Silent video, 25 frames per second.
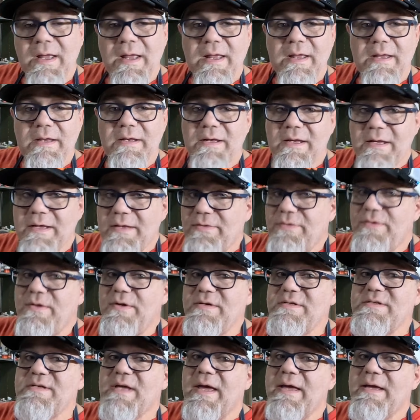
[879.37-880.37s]
And in
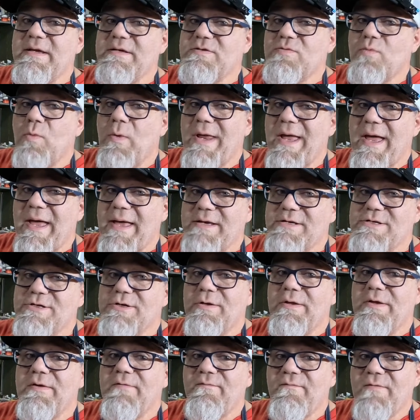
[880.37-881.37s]
this case, we
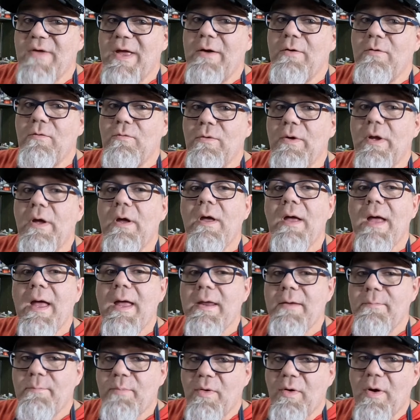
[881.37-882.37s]
actually found
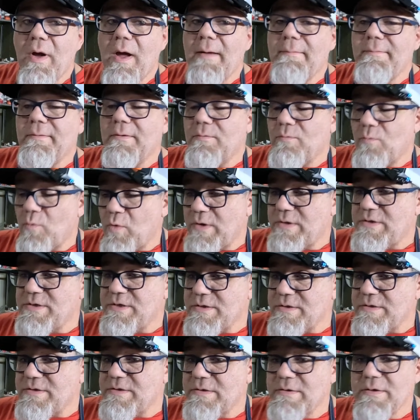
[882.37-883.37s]
a problem, which
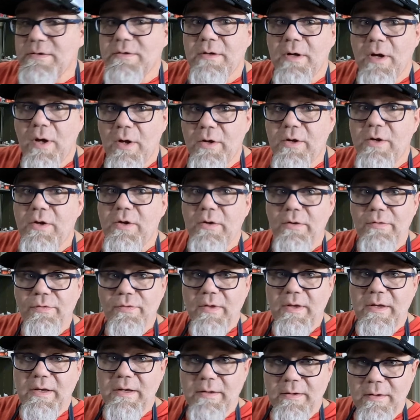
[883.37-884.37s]
is a good
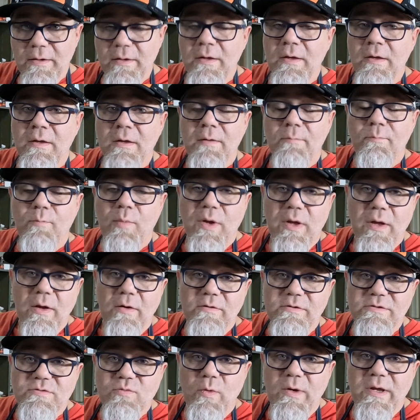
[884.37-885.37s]
thing
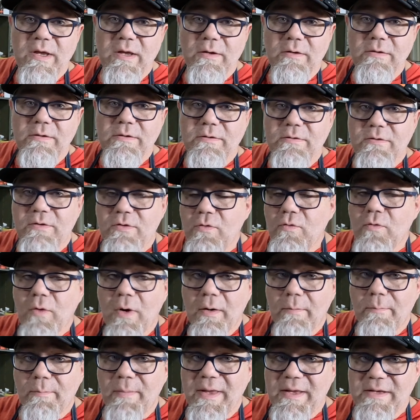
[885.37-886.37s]
because we can do
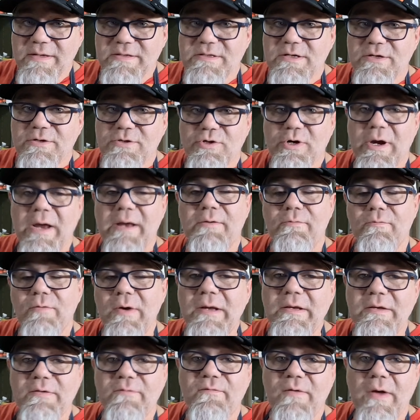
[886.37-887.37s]
our best to try to
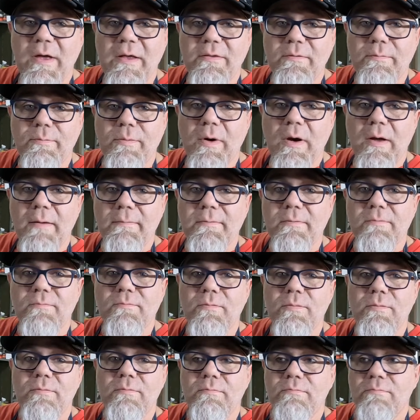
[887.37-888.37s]
rectify the
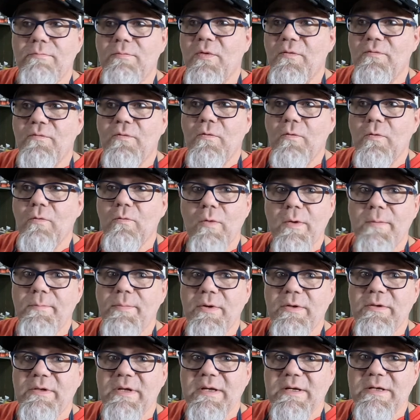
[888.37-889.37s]
problem before we
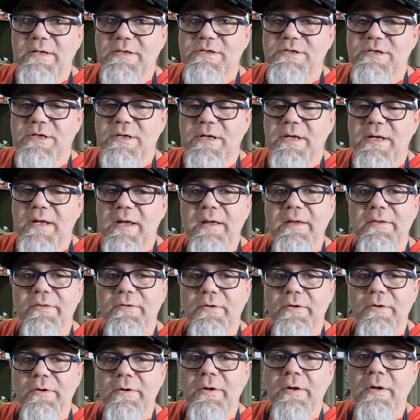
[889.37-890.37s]
put the engine
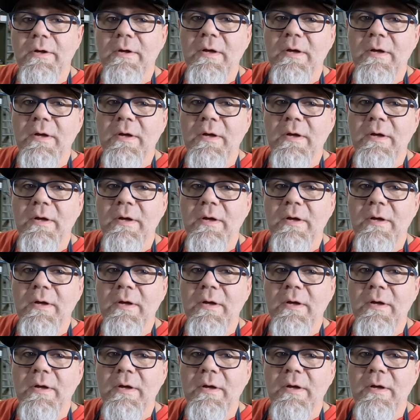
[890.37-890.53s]
together.